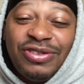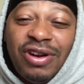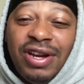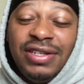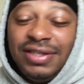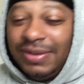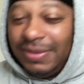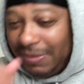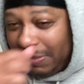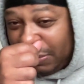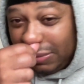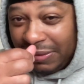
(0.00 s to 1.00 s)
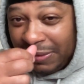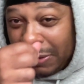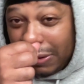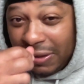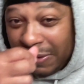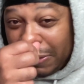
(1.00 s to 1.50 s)
crazy.
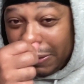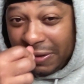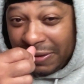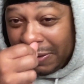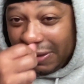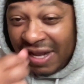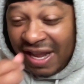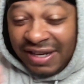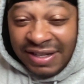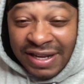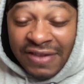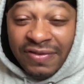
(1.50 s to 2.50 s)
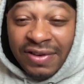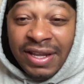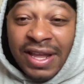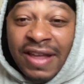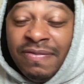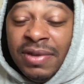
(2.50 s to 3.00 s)
That definitely
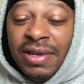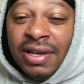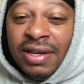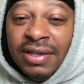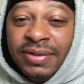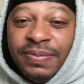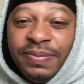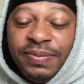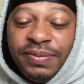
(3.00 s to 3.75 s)
gave me some